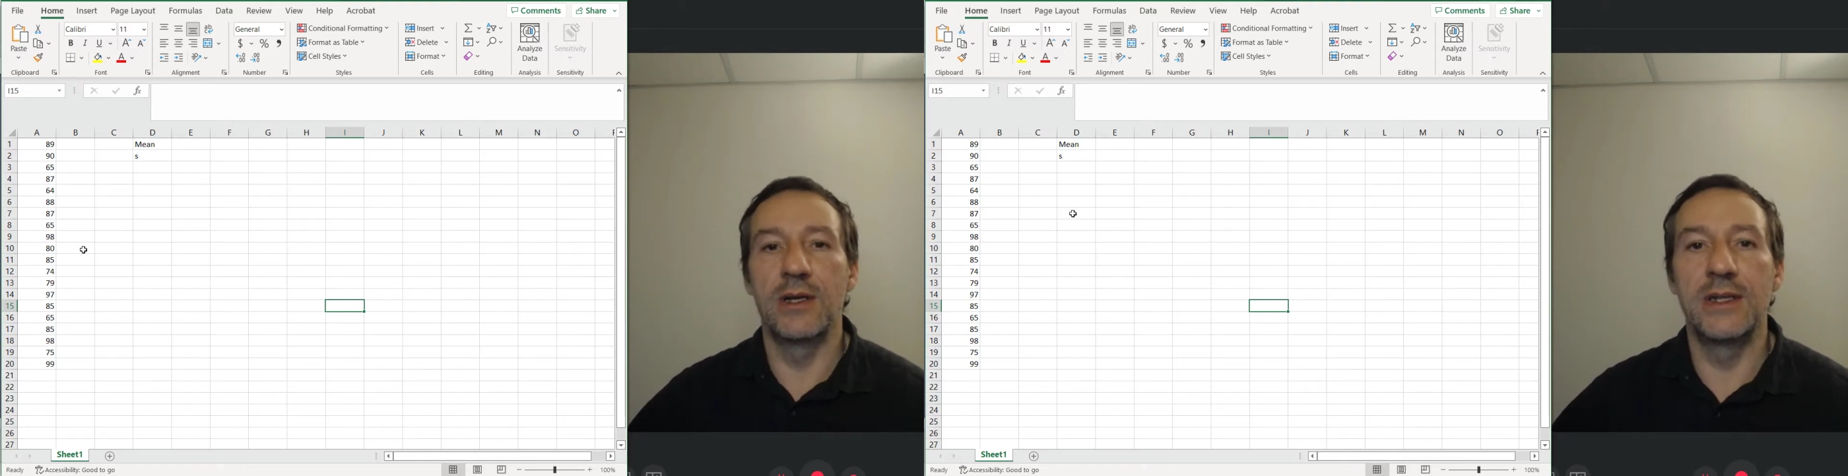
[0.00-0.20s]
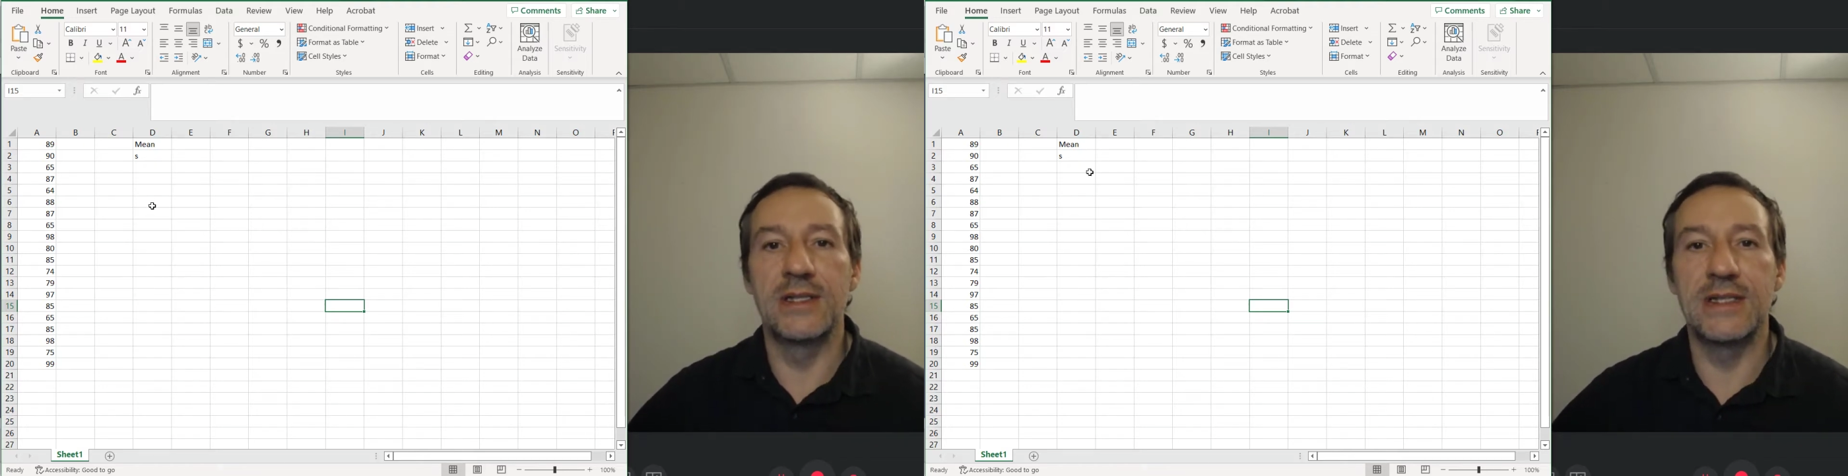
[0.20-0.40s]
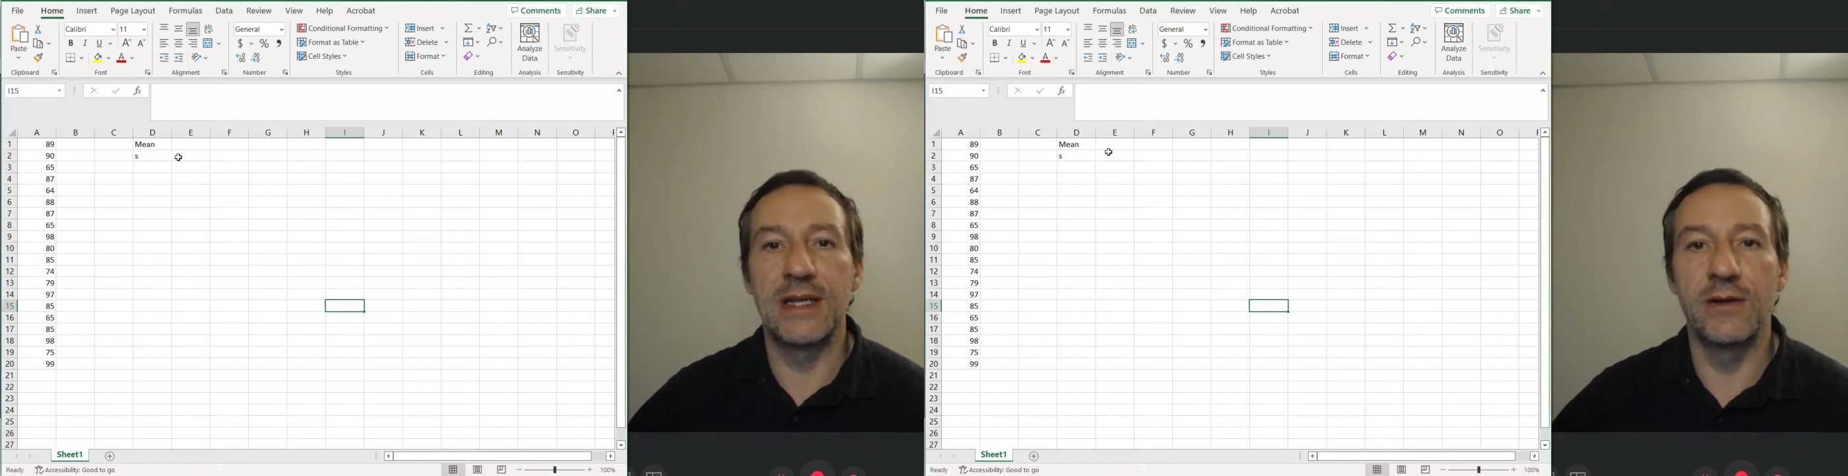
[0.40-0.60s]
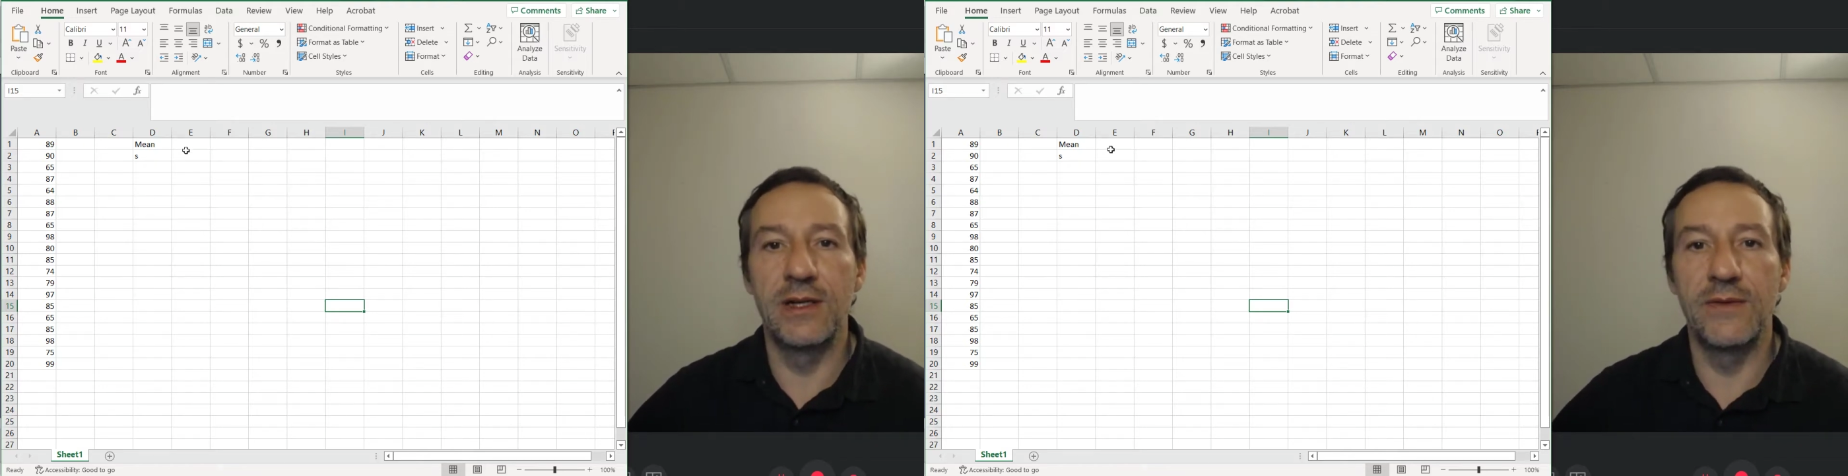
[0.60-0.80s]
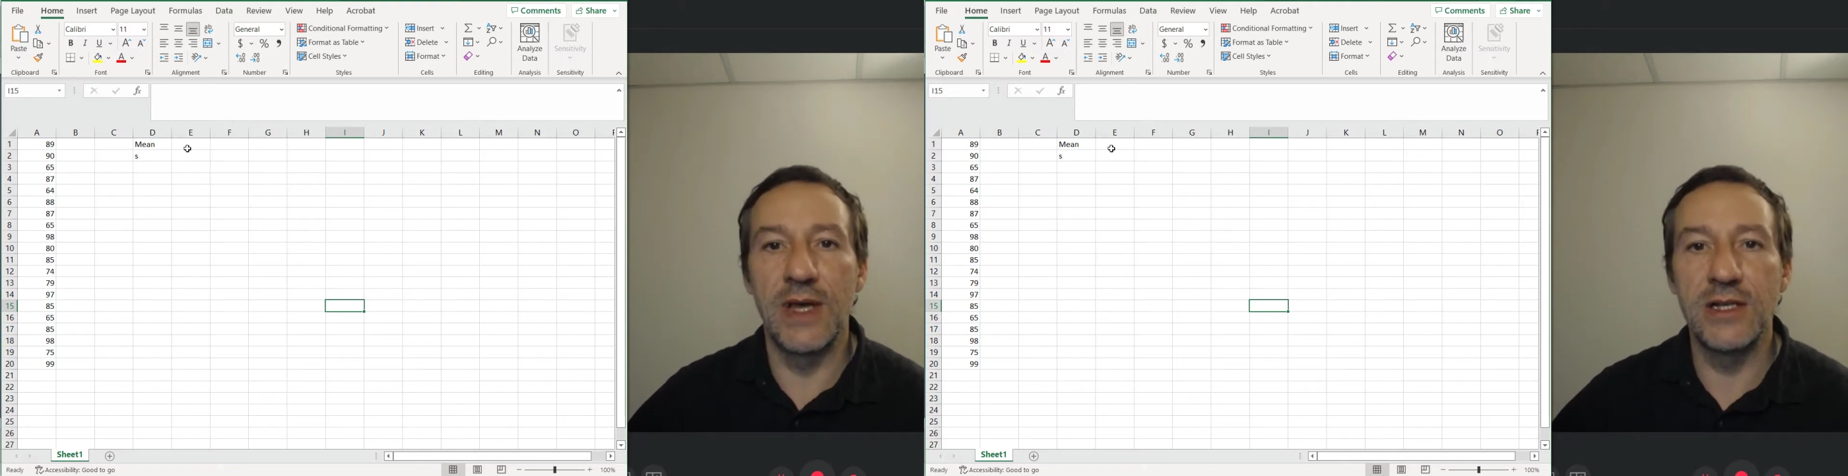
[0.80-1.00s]
to need the standard
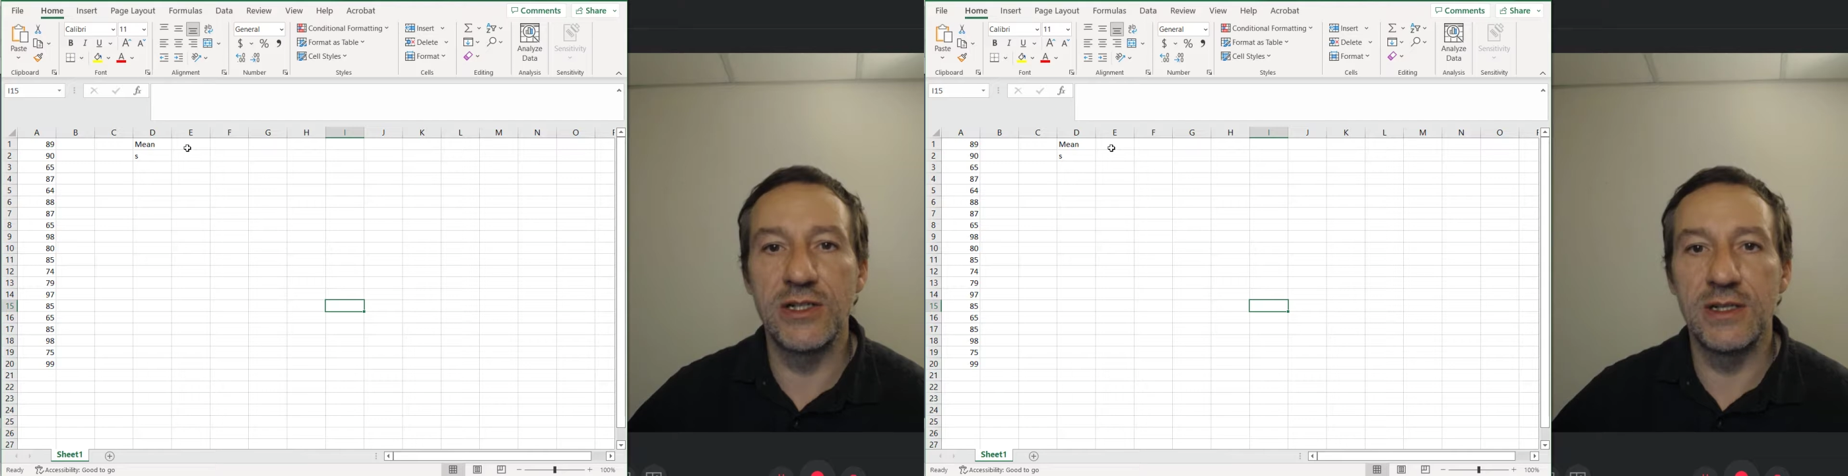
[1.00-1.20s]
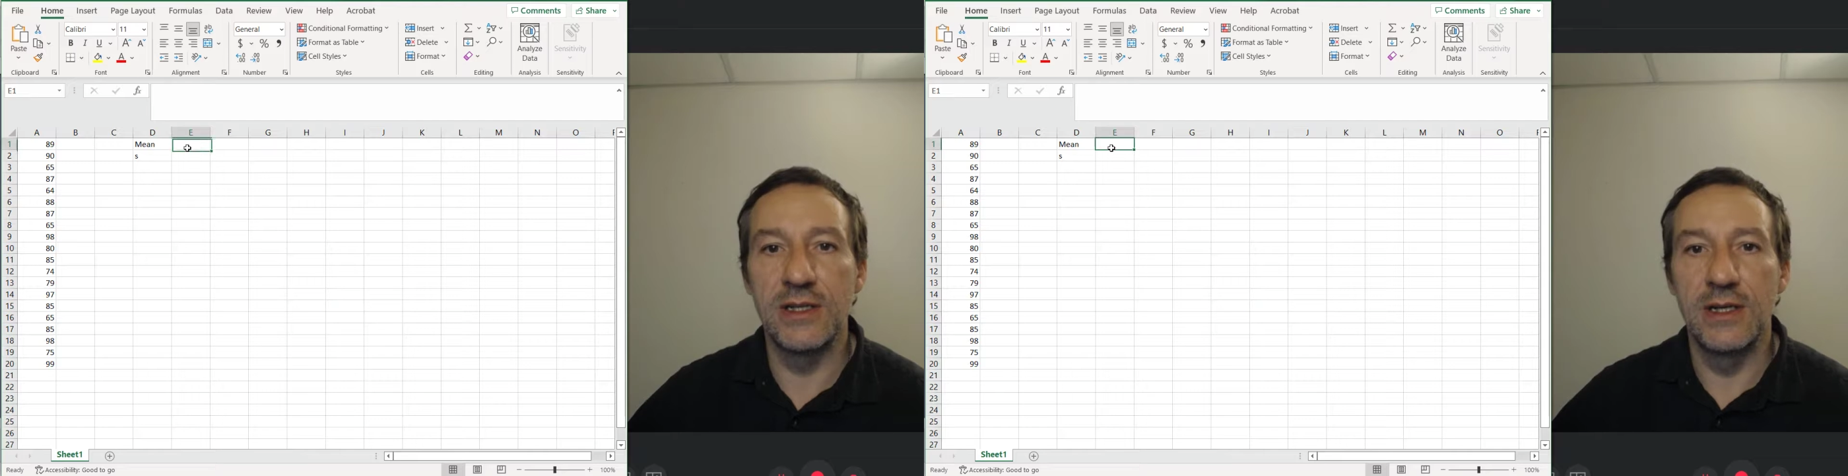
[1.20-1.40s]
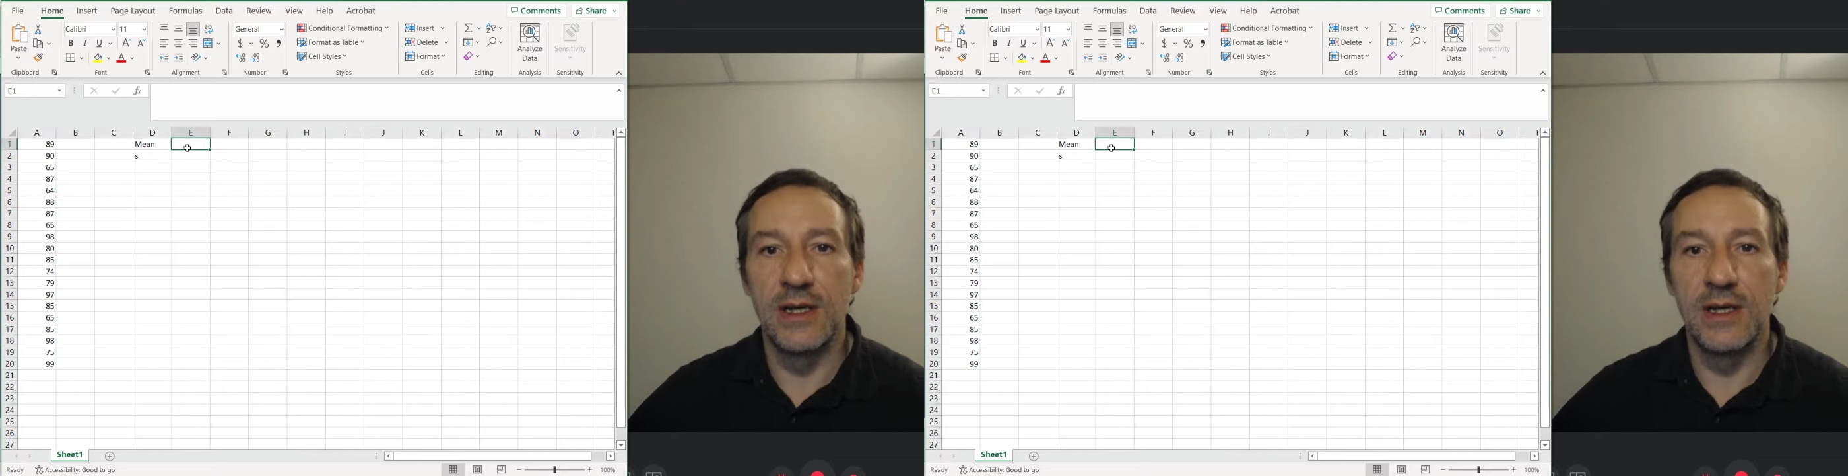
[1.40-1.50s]
deviation,